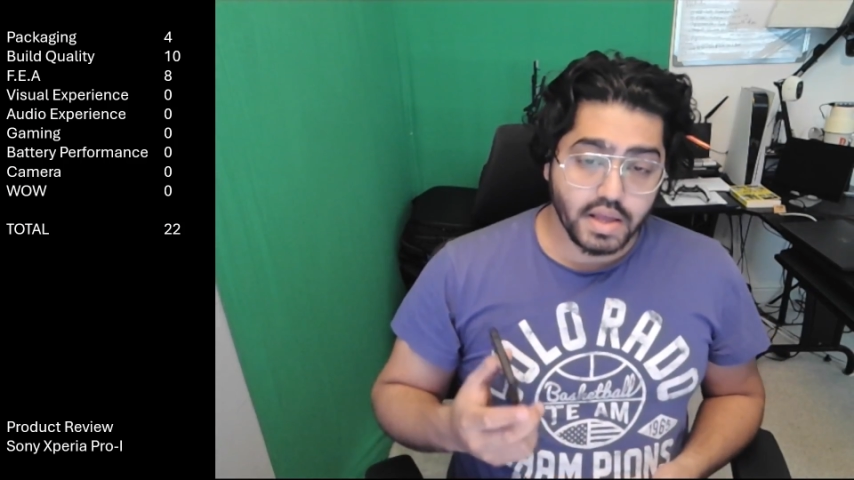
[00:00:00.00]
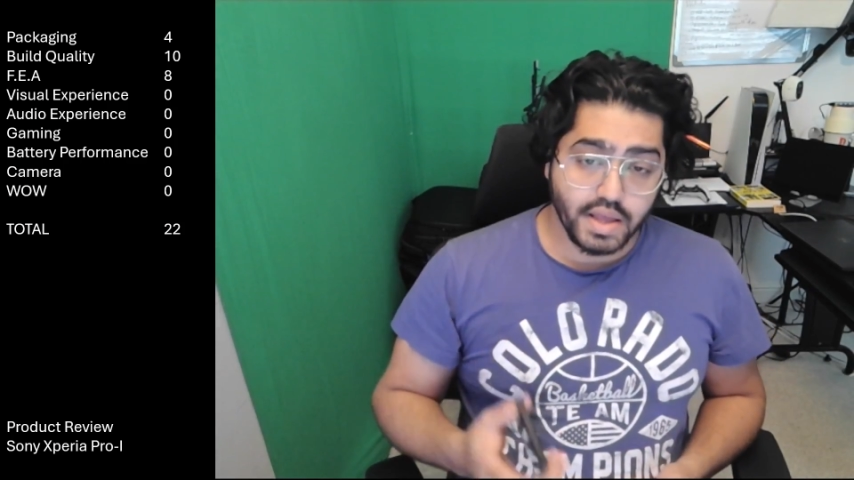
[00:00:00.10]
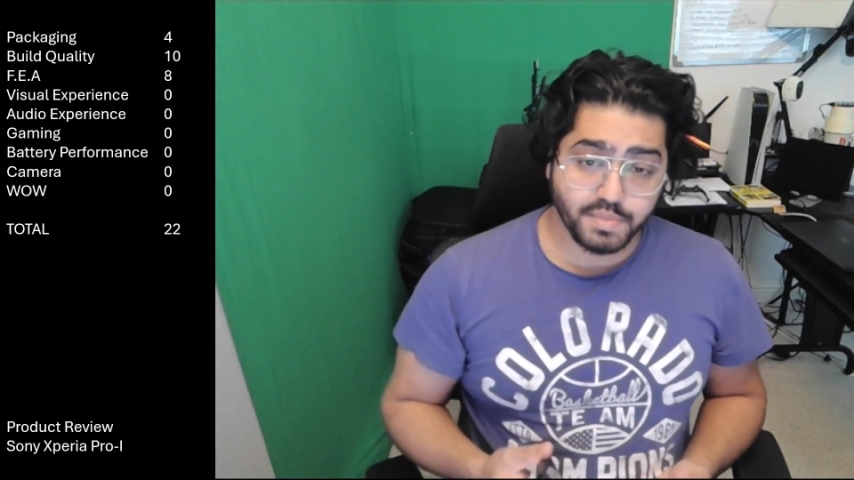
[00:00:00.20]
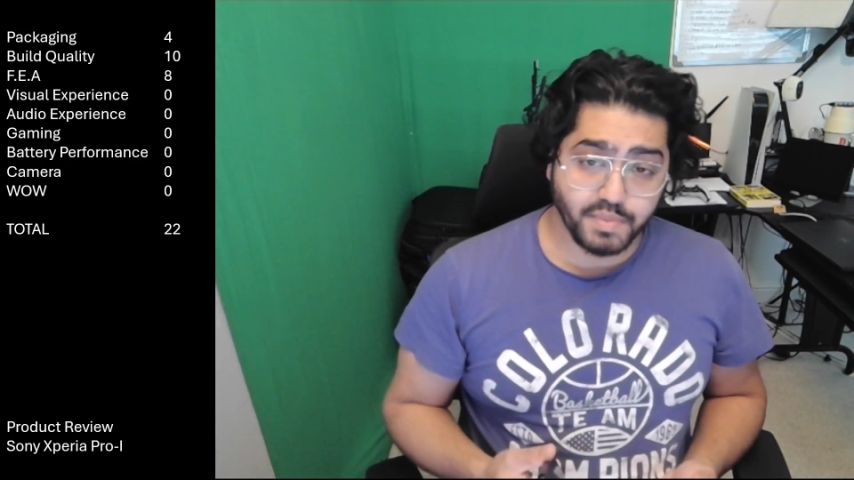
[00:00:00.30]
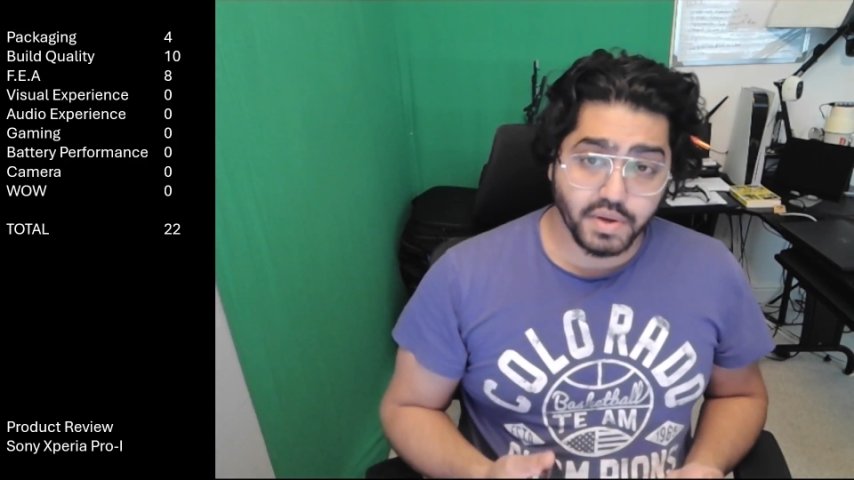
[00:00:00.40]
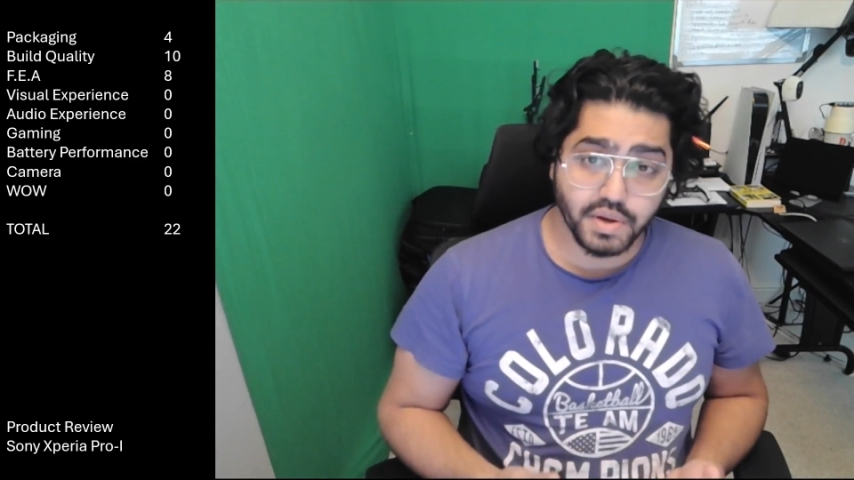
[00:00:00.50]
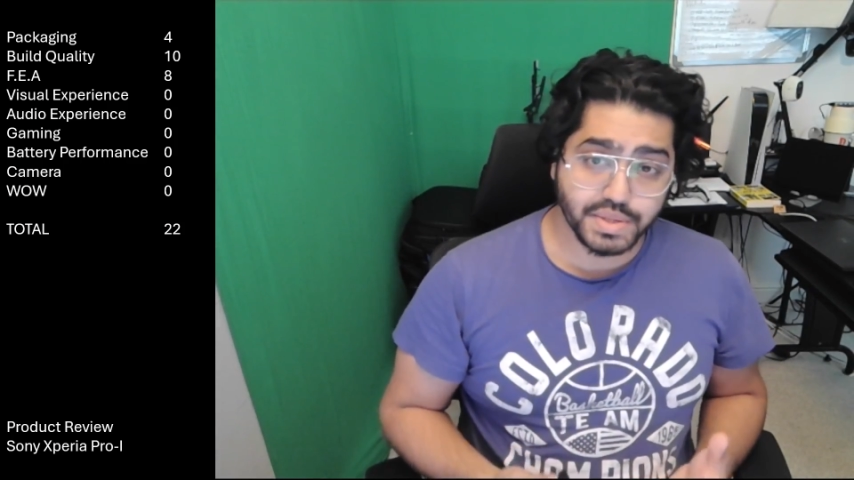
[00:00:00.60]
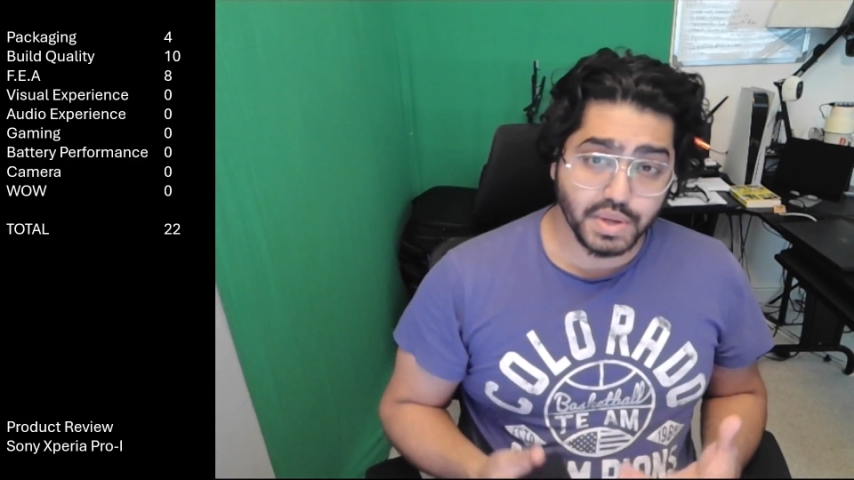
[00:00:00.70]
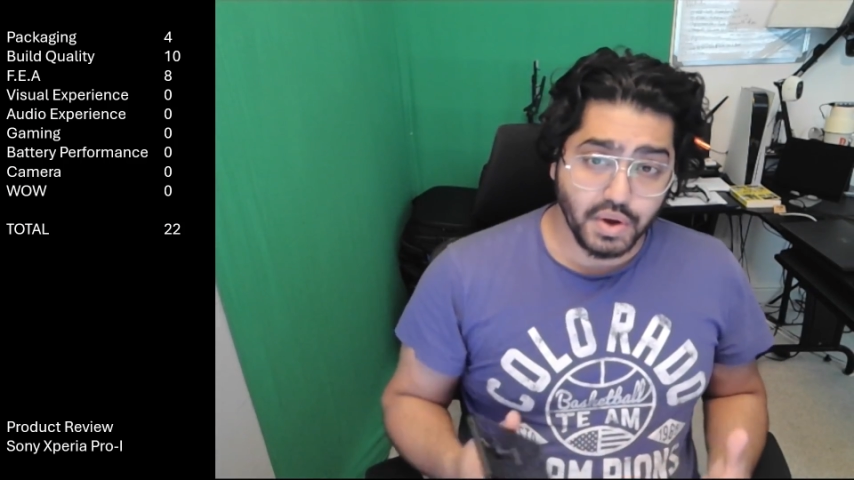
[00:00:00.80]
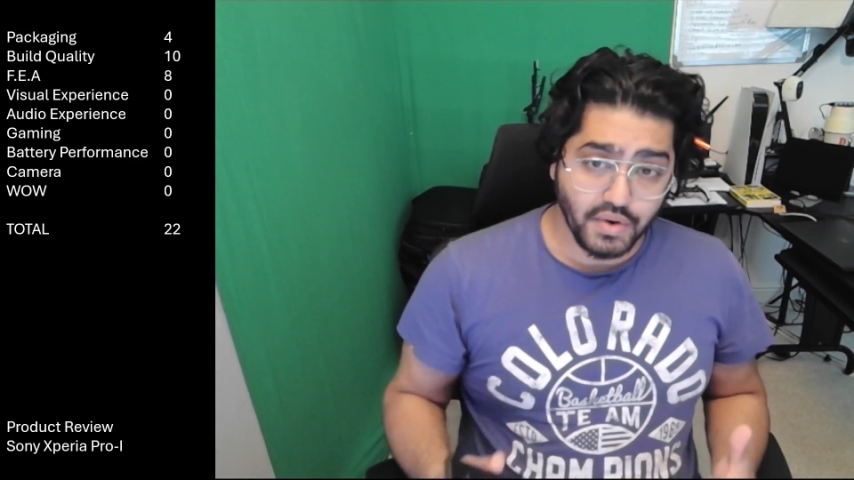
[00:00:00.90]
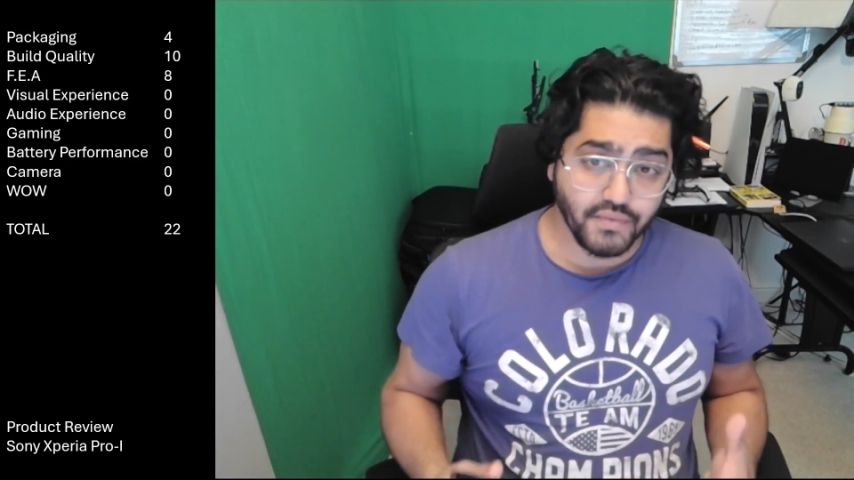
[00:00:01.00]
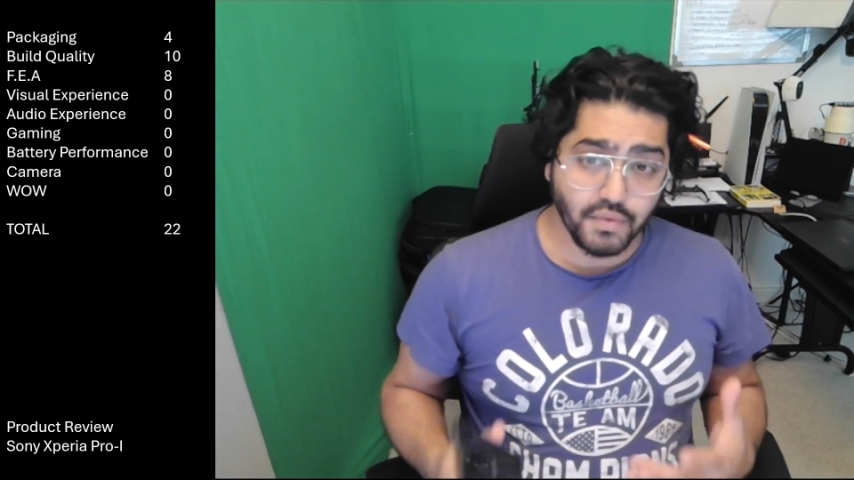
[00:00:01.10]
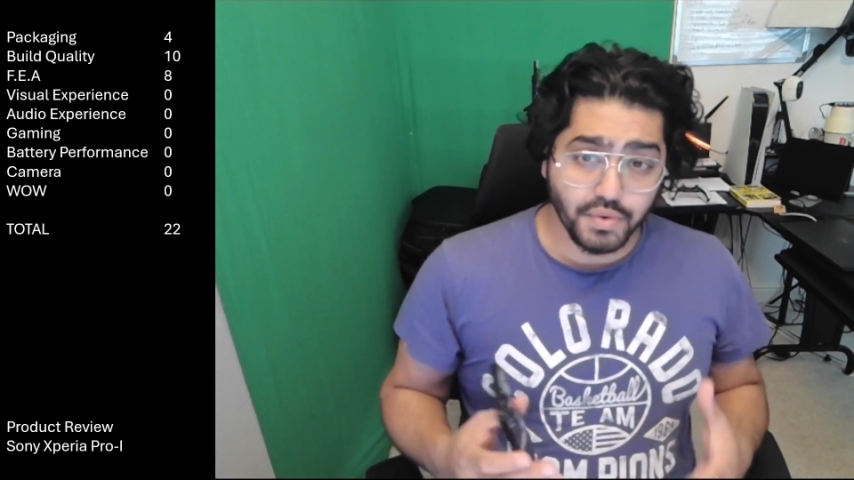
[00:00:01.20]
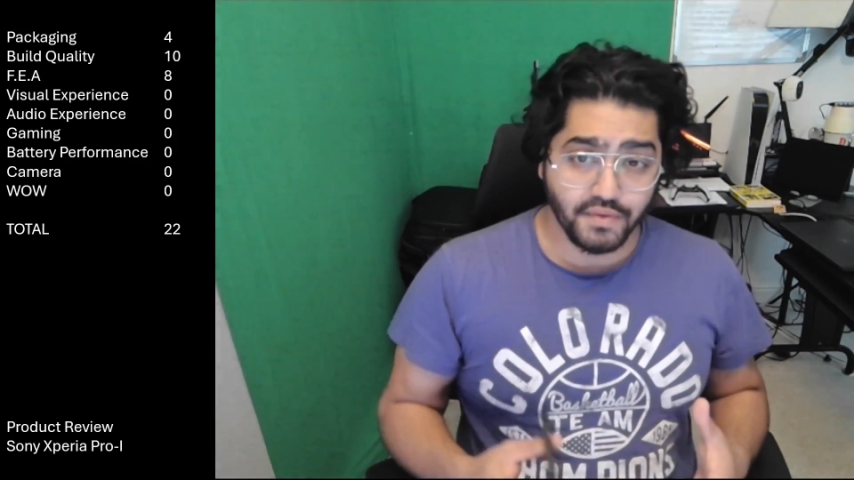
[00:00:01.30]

is because of all the